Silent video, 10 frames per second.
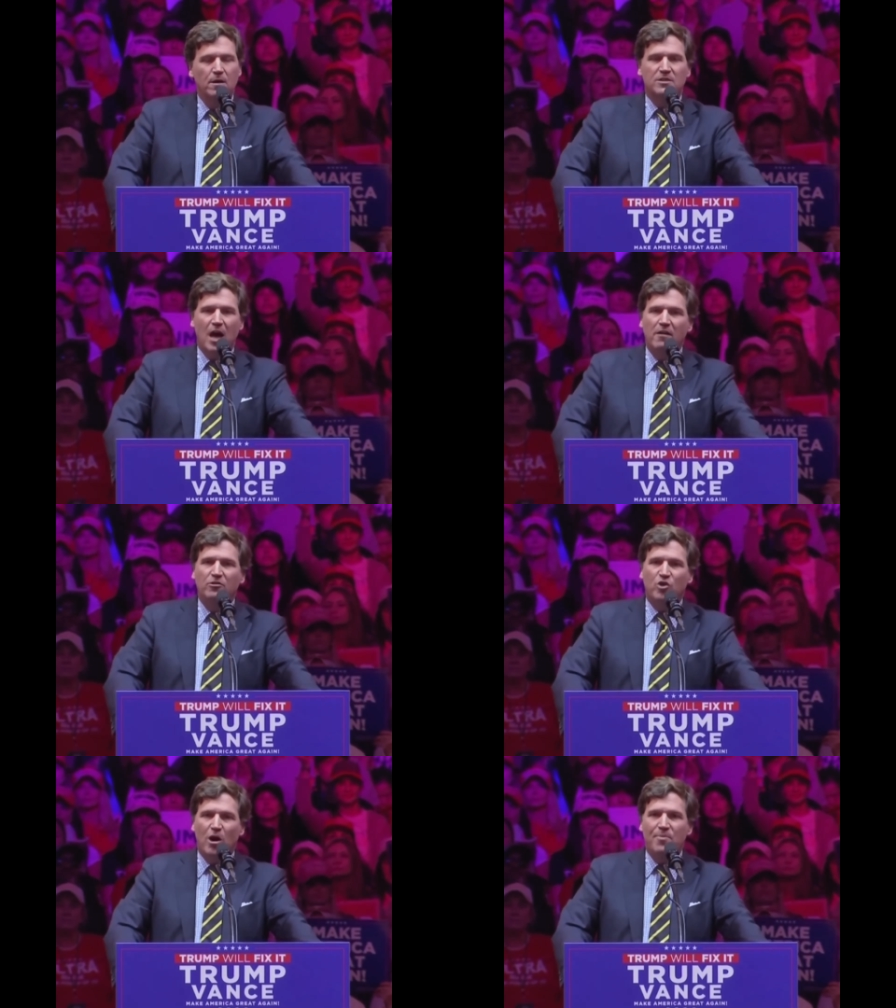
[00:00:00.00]

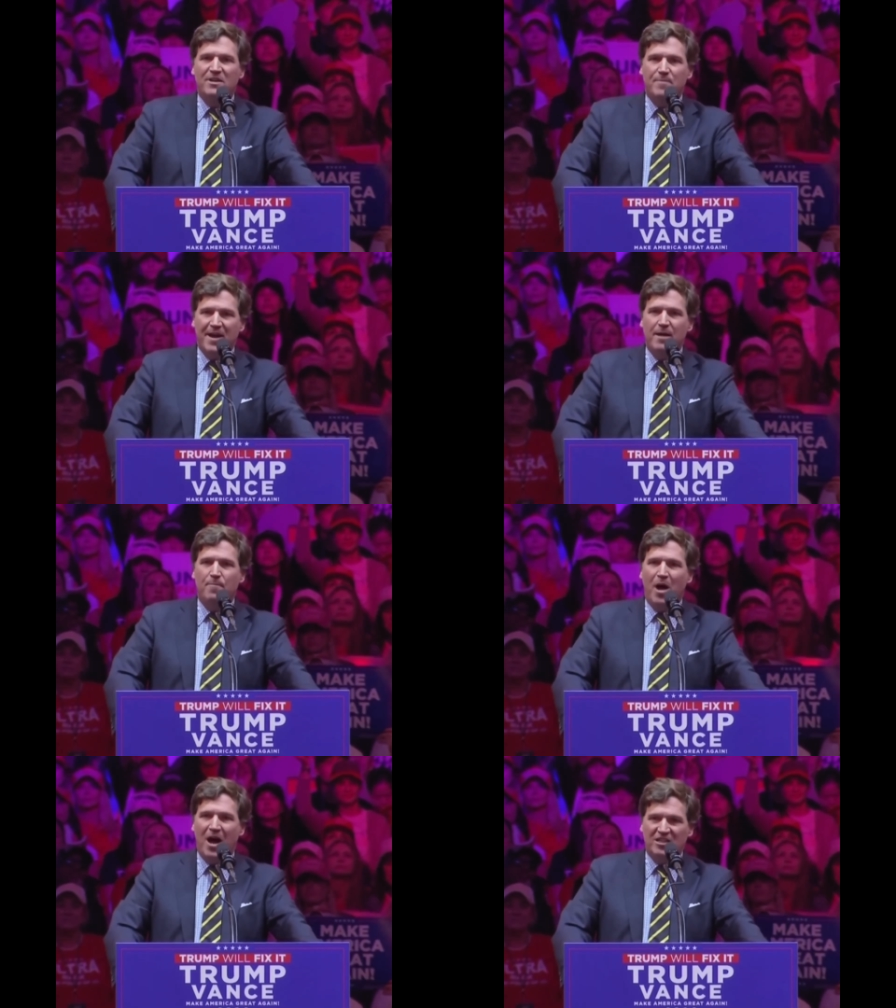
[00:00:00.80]
Donald Trump has made
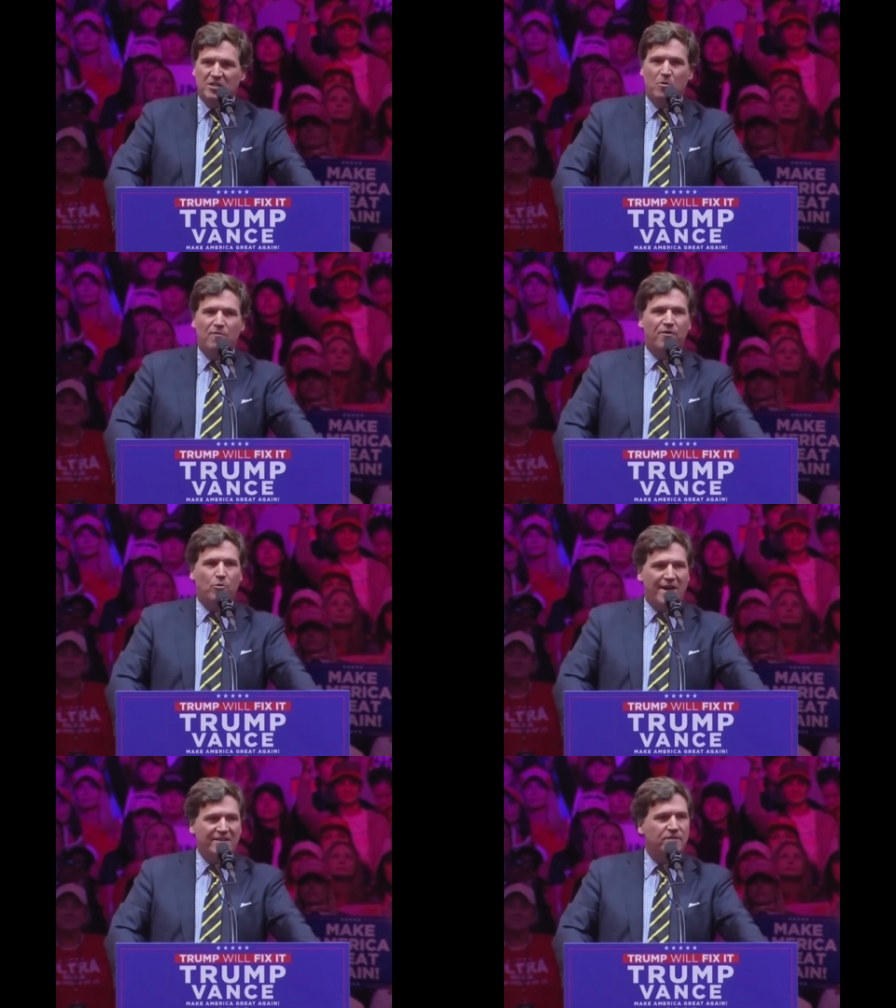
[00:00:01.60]
it possible for the
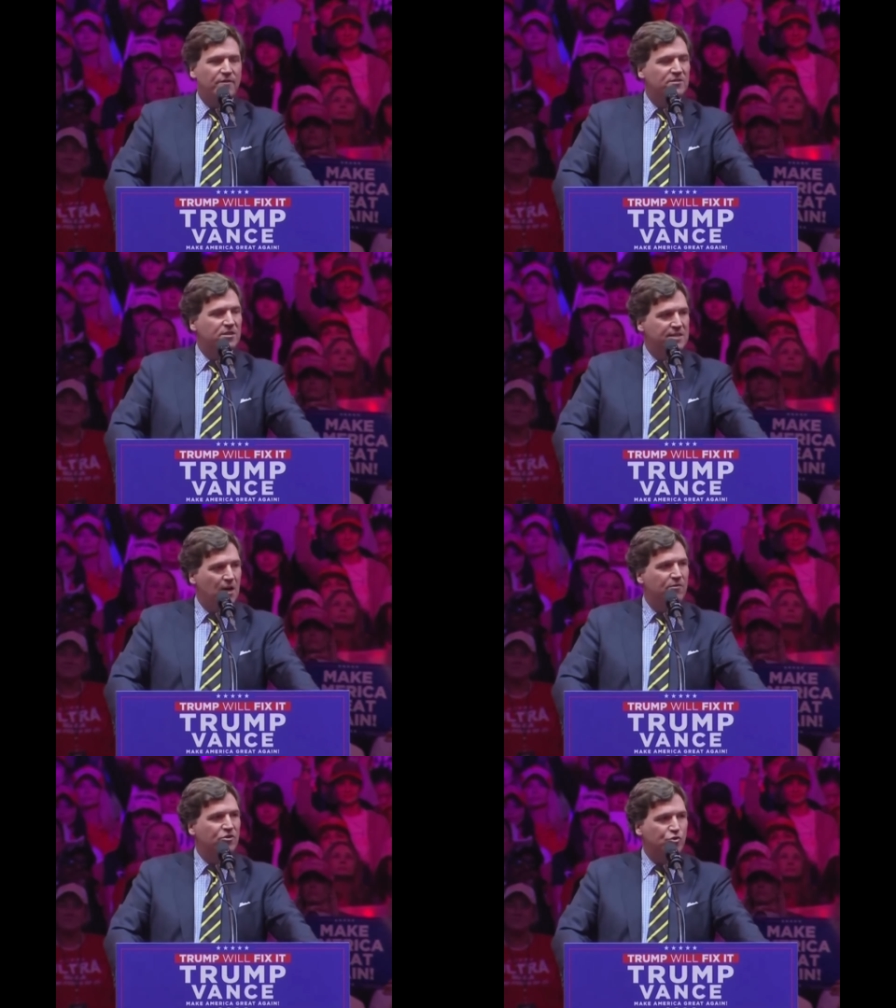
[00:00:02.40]
rest of us to
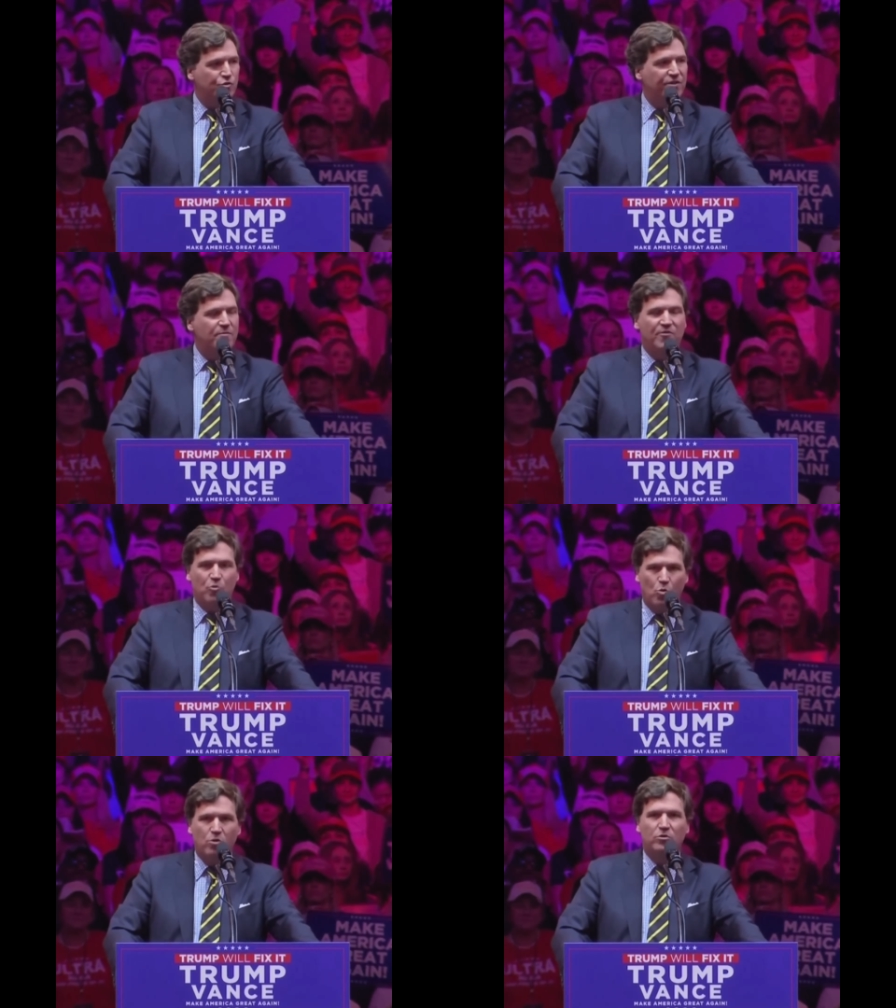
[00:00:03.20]
tell the truth about the
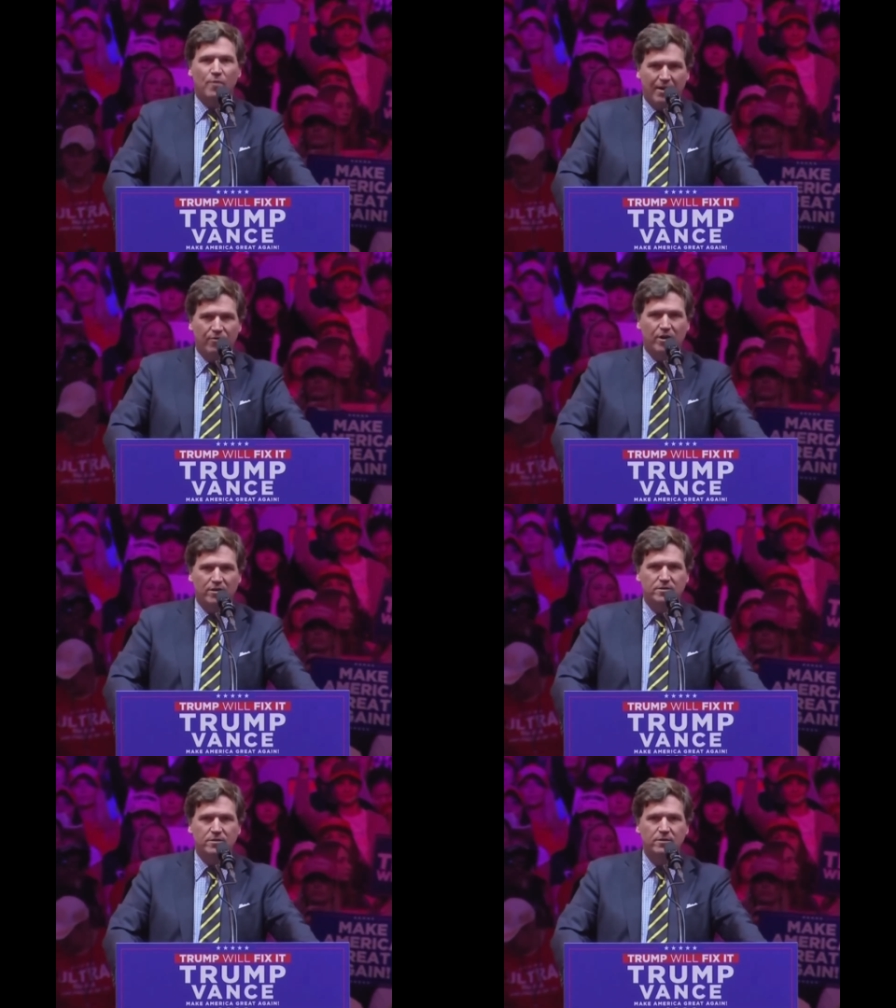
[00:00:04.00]
world around
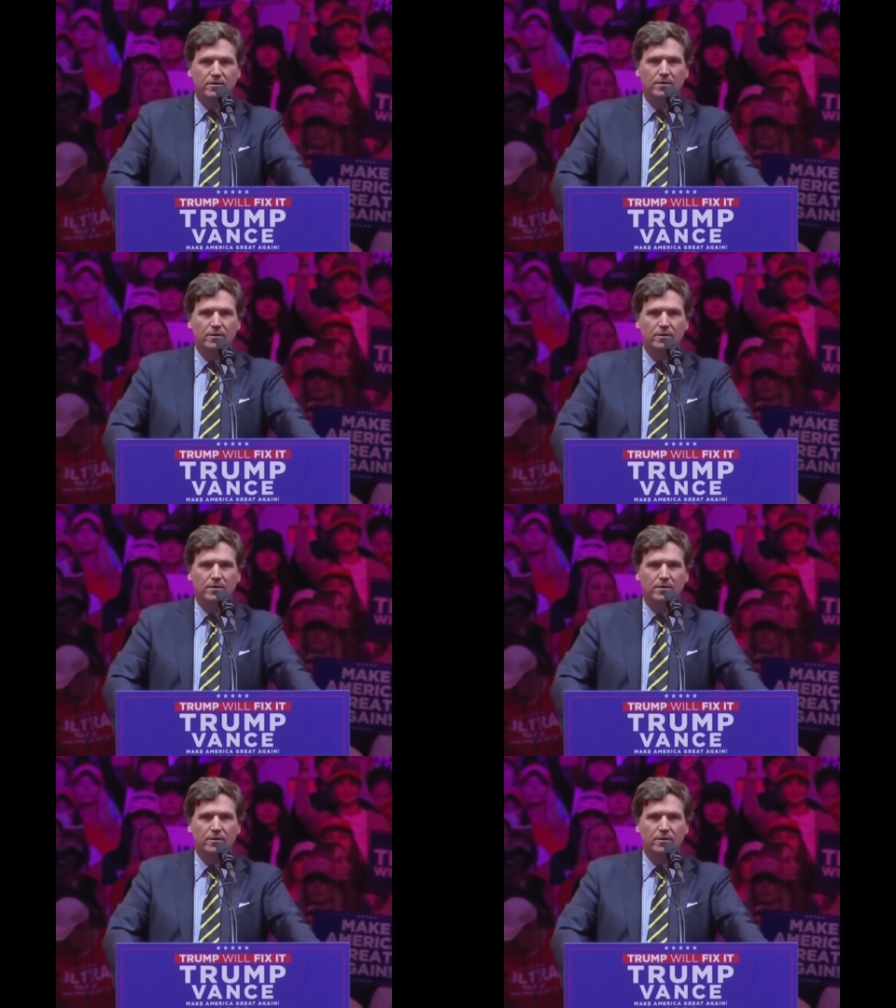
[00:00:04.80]
us.